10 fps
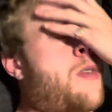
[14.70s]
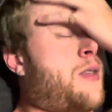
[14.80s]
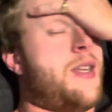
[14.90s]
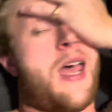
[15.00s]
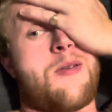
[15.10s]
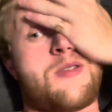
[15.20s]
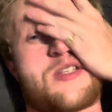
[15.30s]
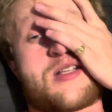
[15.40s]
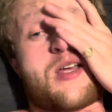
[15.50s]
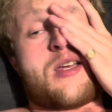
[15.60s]
Today was
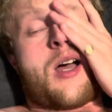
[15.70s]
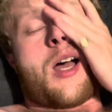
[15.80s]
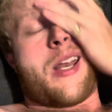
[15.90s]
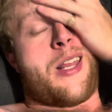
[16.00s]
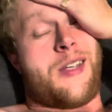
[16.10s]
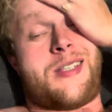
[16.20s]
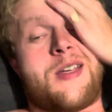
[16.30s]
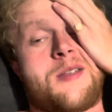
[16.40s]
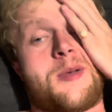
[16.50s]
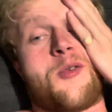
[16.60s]
just like, I don't know, today
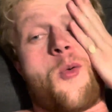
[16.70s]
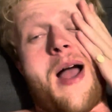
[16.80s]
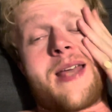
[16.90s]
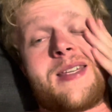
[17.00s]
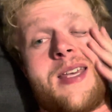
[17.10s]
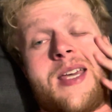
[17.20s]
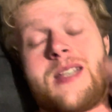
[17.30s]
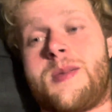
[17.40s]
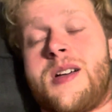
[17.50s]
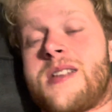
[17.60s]
was a bit of a whack day,
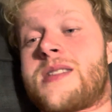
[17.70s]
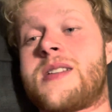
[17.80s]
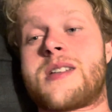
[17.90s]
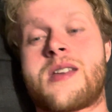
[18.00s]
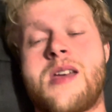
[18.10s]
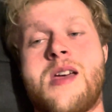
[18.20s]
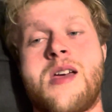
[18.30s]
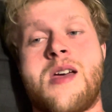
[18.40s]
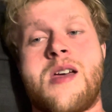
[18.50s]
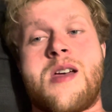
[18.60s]
to be honest. Like,
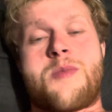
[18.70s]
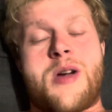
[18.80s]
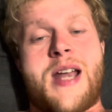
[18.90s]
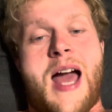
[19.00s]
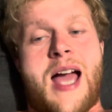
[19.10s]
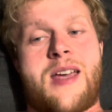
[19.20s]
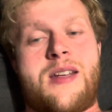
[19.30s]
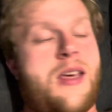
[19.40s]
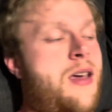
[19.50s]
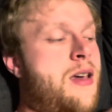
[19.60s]
pretty
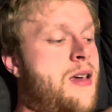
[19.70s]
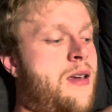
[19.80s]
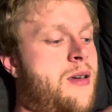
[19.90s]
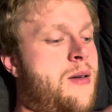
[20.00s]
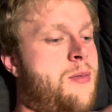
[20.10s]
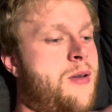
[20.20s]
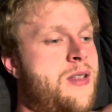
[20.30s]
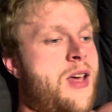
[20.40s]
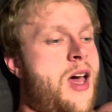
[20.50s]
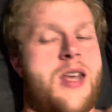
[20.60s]
knackered, pretty
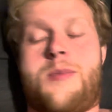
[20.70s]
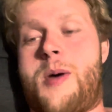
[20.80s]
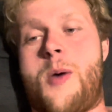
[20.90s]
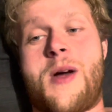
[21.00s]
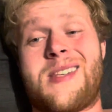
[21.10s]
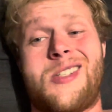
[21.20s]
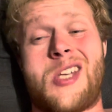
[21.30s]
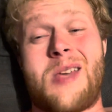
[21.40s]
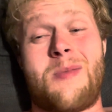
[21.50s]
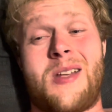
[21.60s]
tired. But I went to the
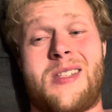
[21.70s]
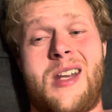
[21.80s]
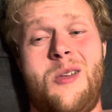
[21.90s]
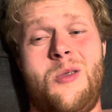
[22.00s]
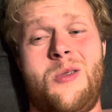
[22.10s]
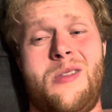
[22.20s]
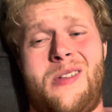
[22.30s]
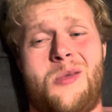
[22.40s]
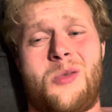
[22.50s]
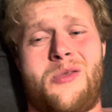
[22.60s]
gym, and I did it all, and
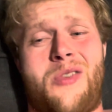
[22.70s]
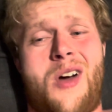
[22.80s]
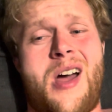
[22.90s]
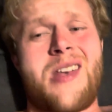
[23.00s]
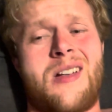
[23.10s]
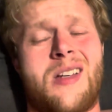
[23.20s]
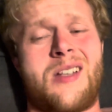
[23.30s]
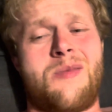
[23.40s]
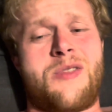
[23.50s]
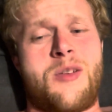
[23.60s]
it was all fine. Like, I
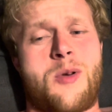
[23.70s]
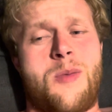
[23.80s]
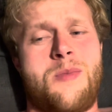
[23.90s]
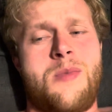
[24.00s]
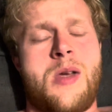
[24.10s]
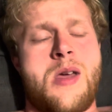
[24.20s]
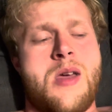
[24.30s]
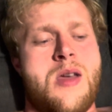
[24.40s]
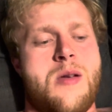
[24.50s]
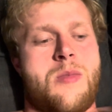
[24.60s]
didn't feel a problem.
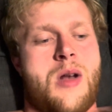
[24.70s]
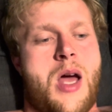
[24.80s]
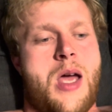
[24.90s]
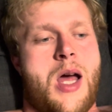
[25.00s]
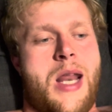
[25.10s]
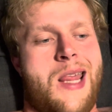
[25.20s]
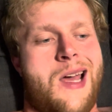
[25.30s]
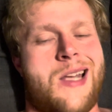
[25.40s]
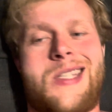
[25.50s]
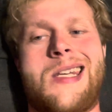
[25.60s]
But like, I don't
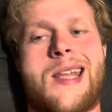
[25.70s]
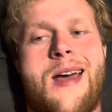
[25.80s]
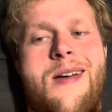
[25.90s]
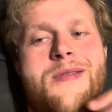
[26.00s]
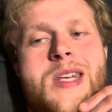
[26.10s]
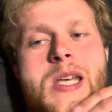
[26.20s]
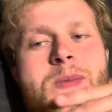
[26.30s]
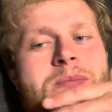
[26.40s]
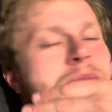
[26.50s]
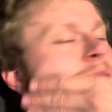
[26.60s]
know, I just didn't have, you know,
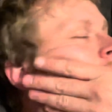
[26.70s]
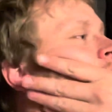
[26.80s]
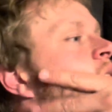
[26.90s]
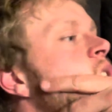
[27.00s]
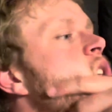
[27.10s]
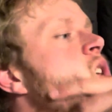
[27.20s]
just...